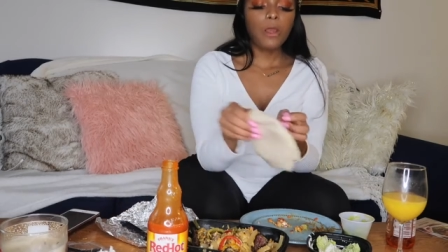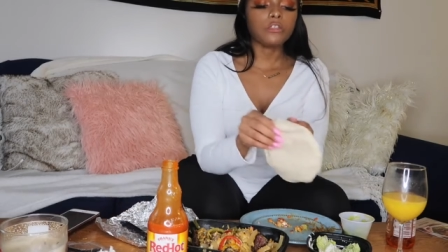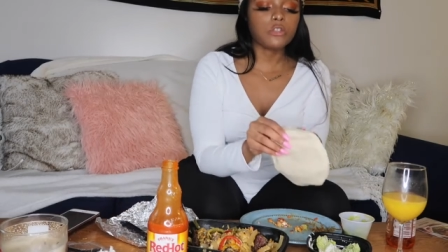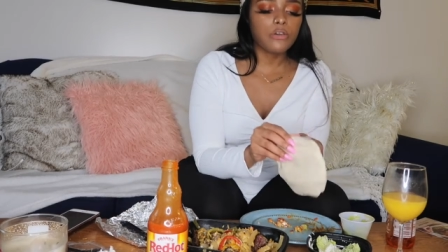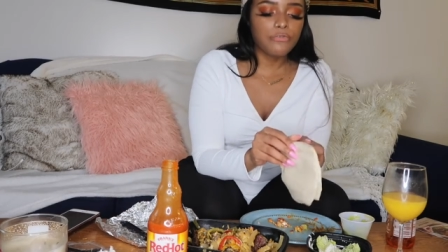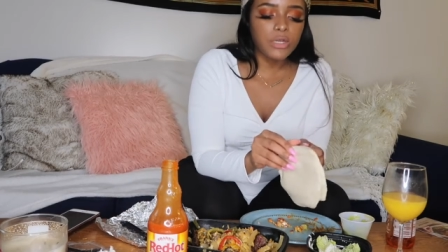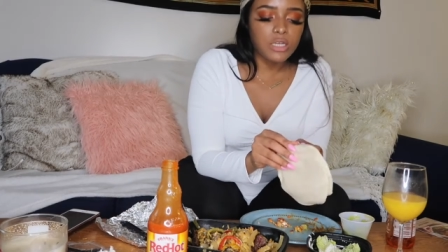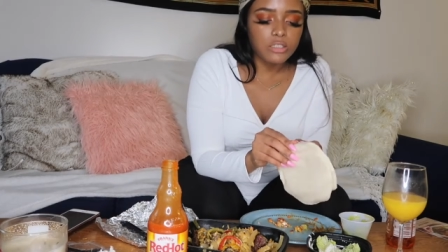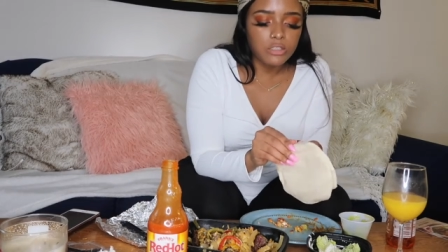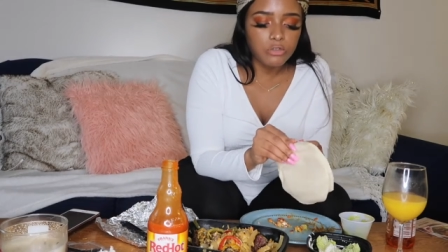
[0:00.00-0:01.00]
So a
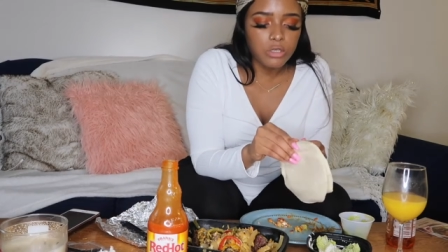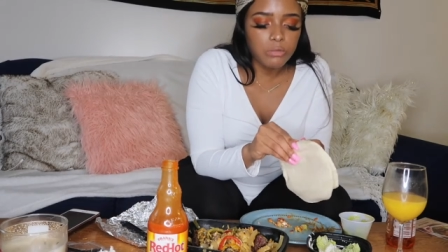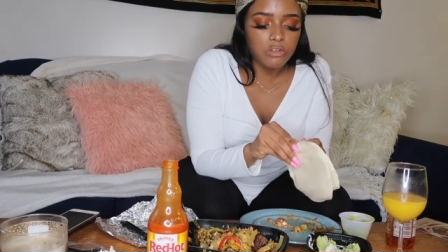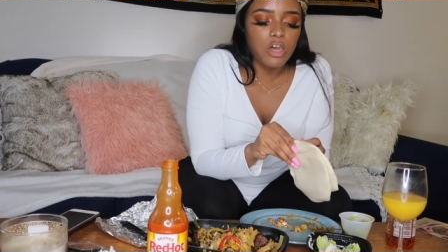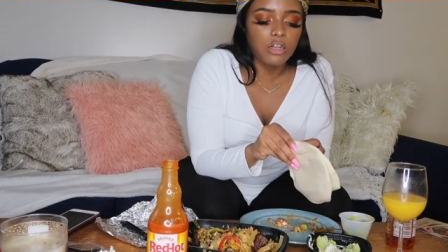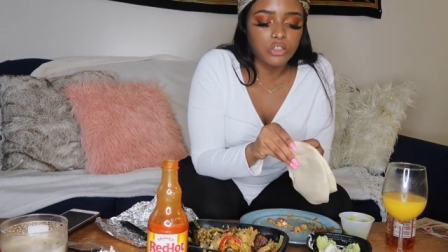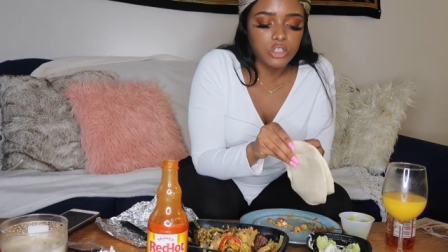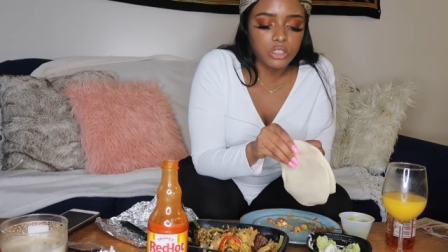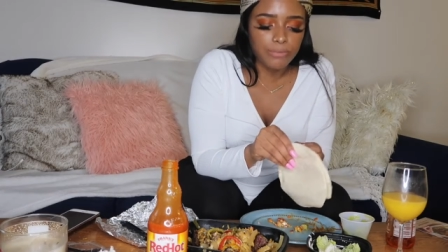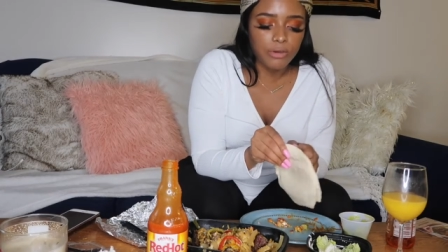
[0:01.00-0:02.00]
phoenix in Greek
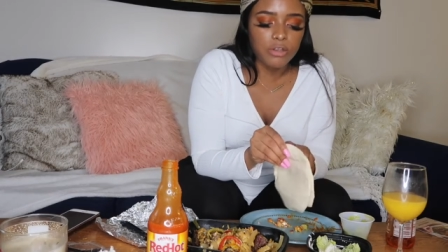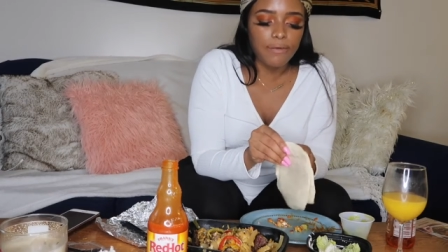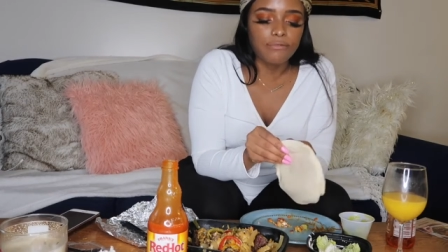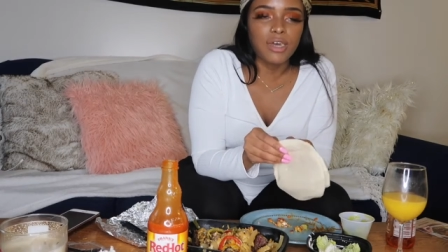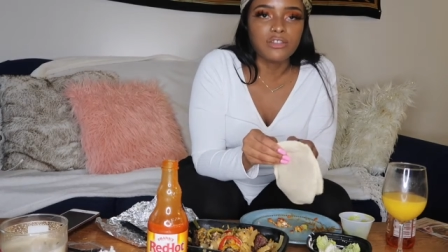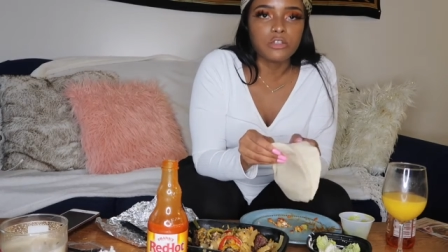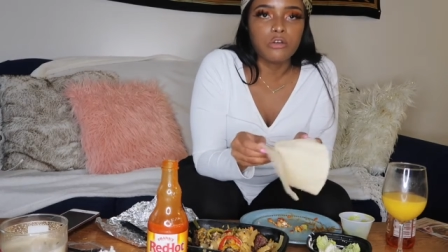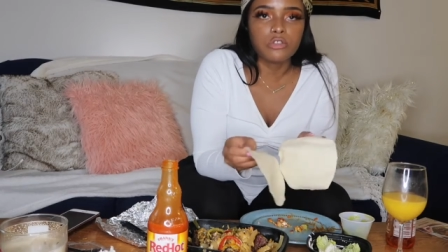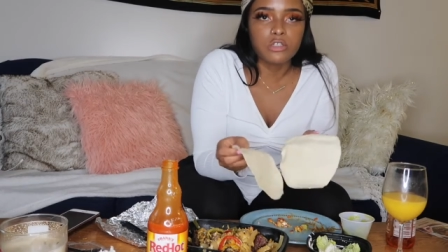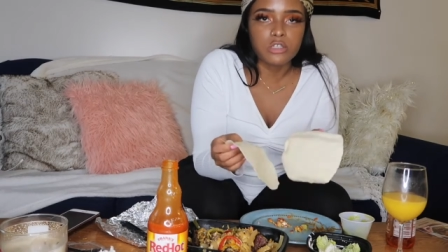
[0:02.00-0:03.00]
mythology is a bird that flies
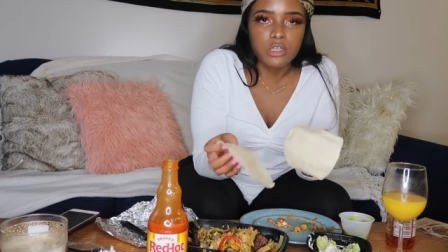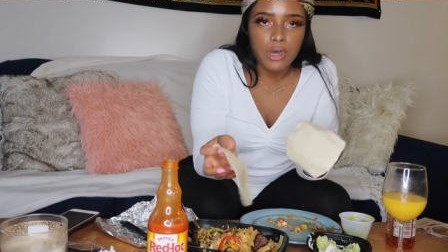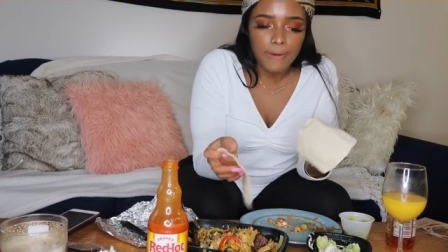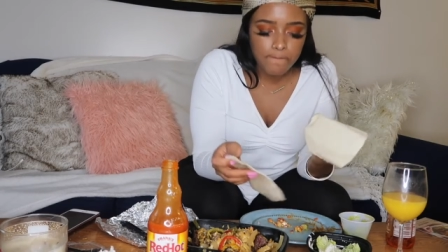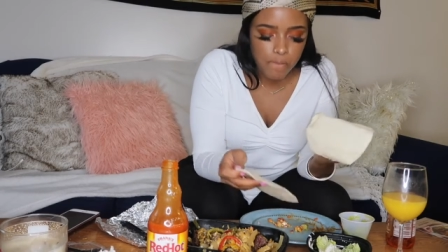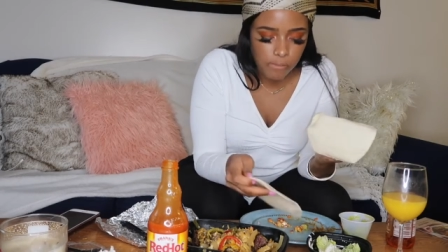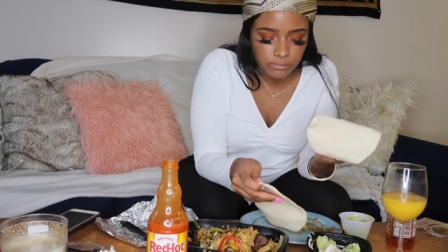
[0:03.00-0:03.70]
close to the sun